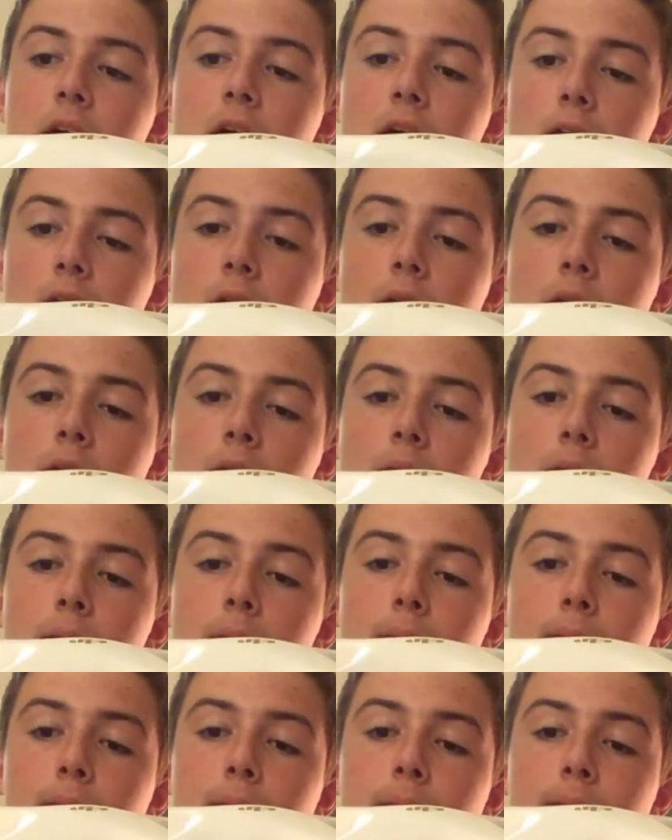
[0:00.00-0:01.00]
make it go
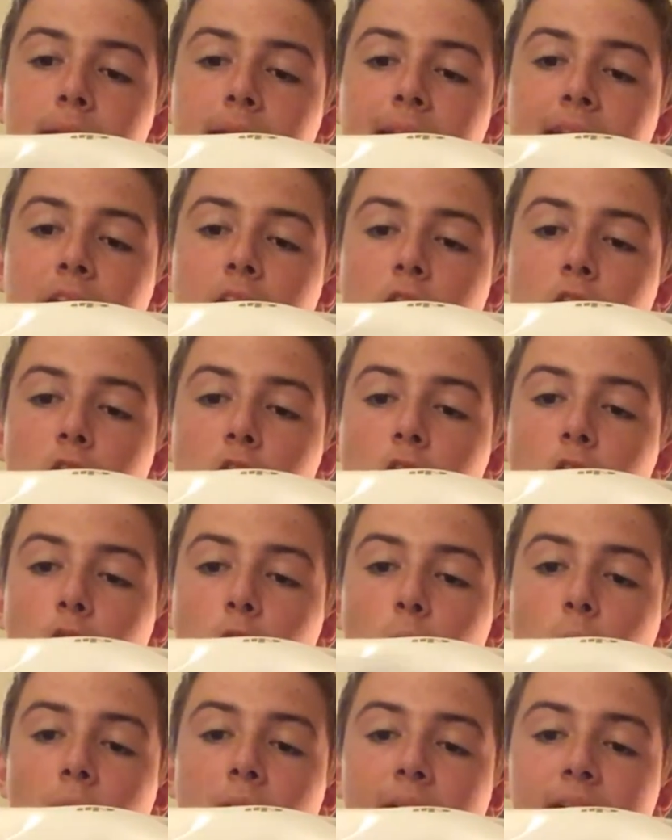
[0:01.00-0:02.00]
clockwise,
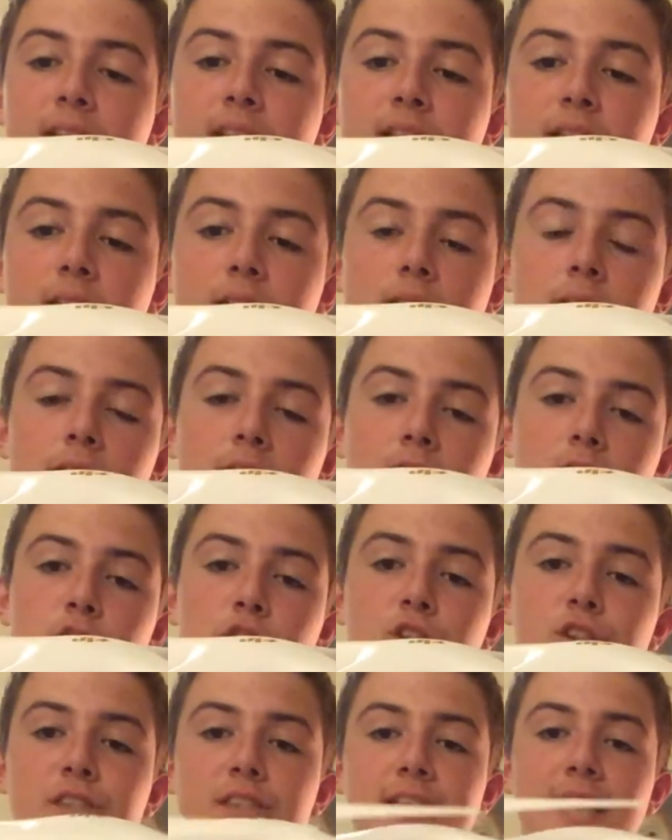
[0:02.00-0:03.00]
just tighten it
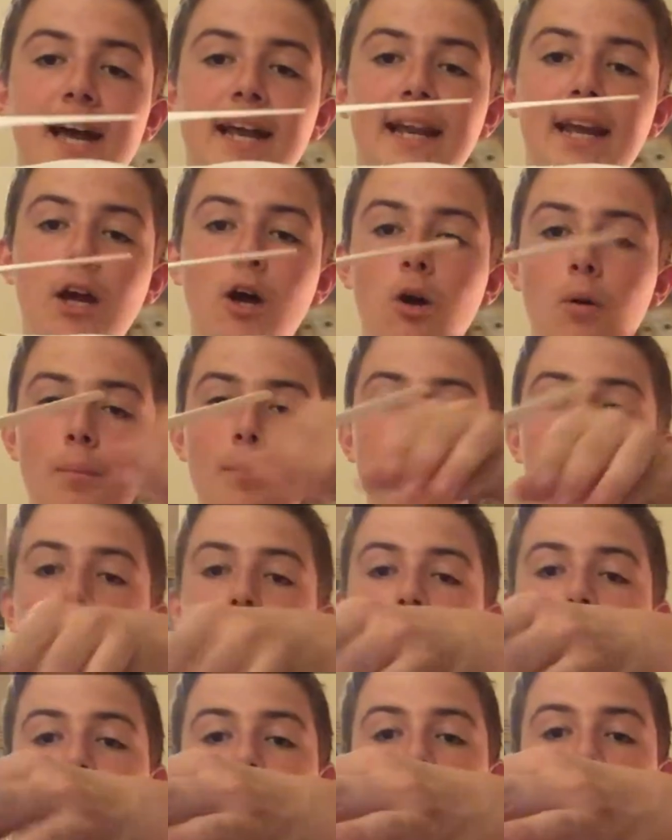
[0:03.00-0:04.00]
up
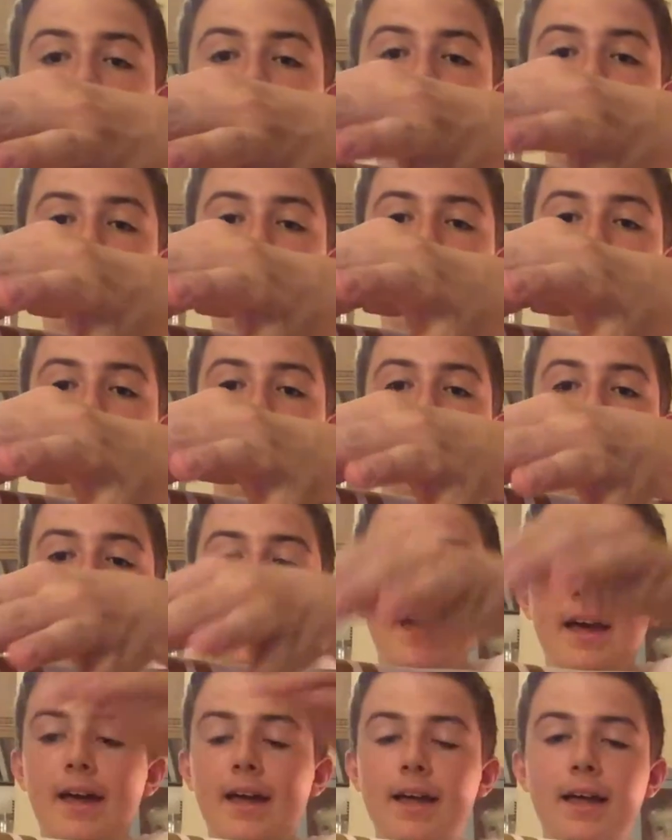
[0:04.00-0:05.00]
there
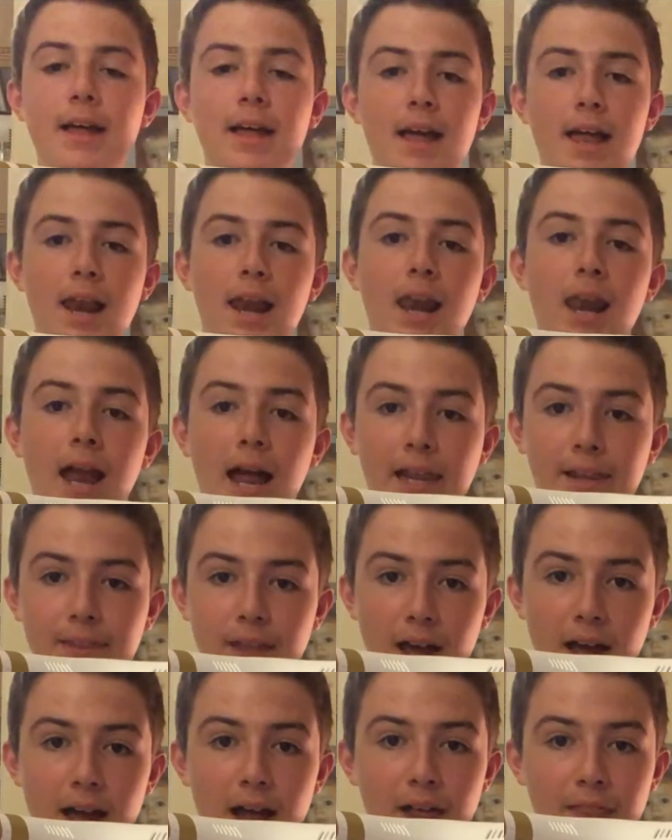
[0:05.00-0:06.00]
like that, and that is
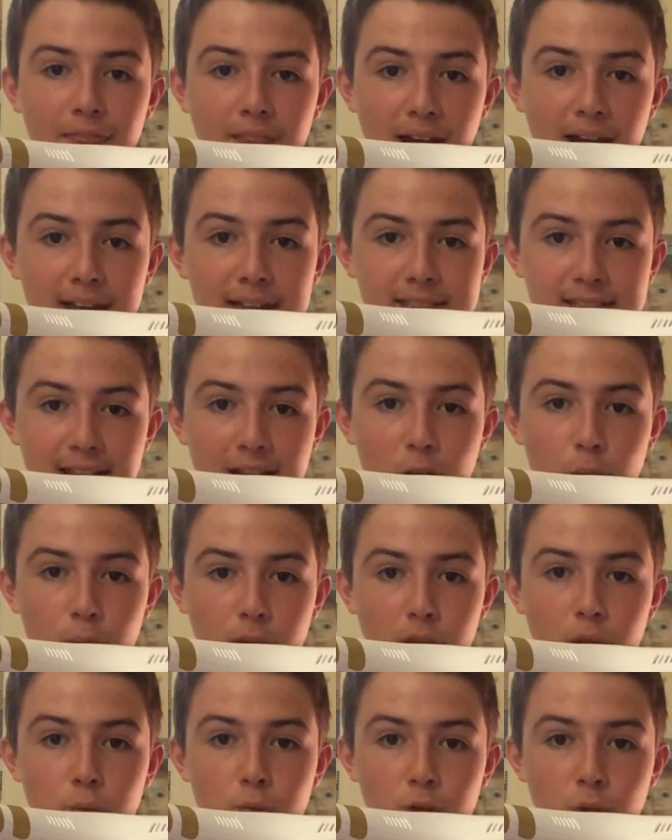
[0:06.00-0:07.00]
how you do that.
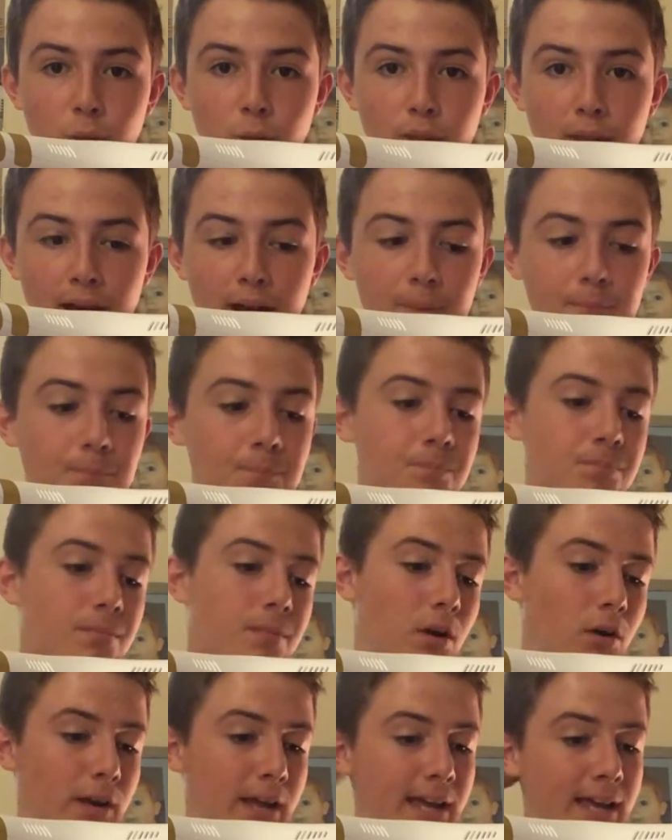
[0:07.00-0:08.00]
Okay,
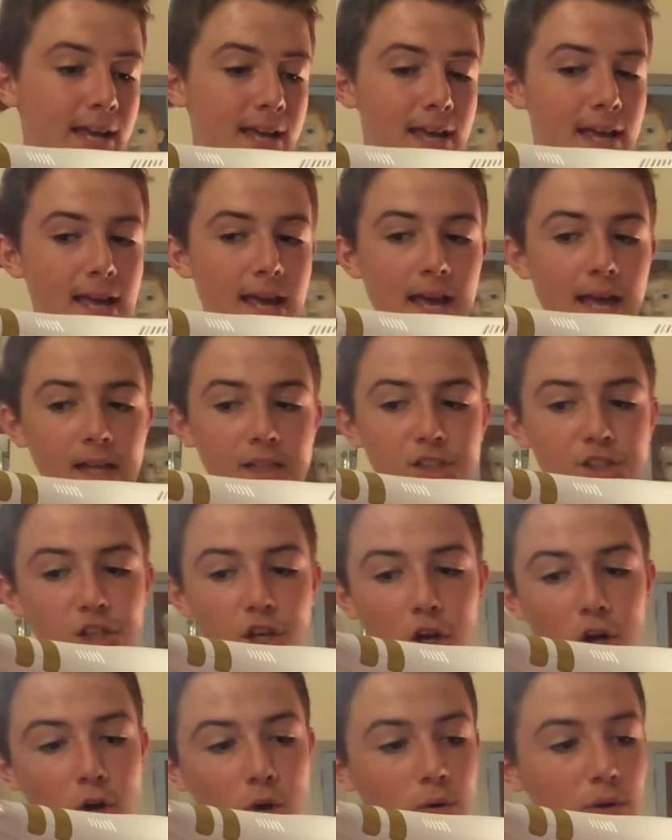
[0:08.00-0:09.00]
so you do
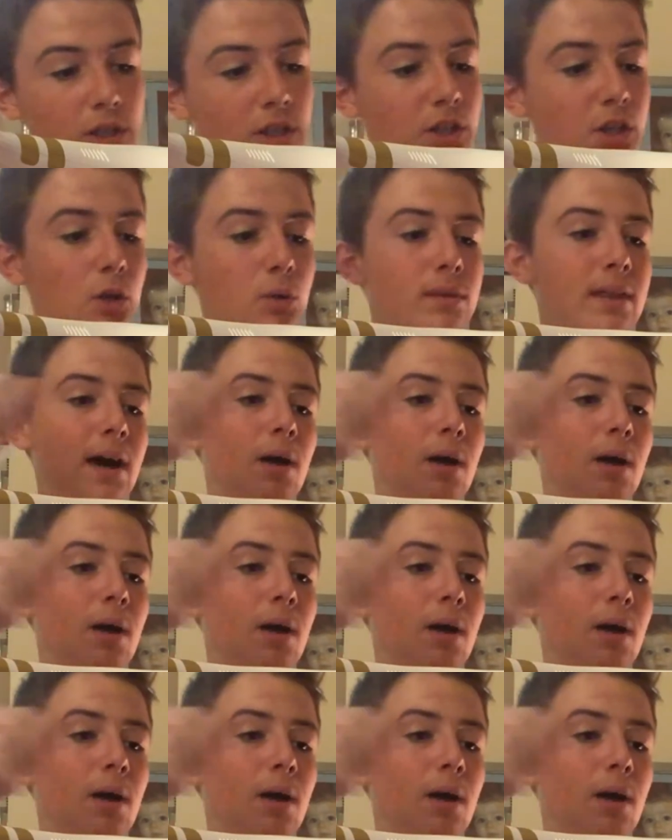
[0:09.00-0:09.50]
that with every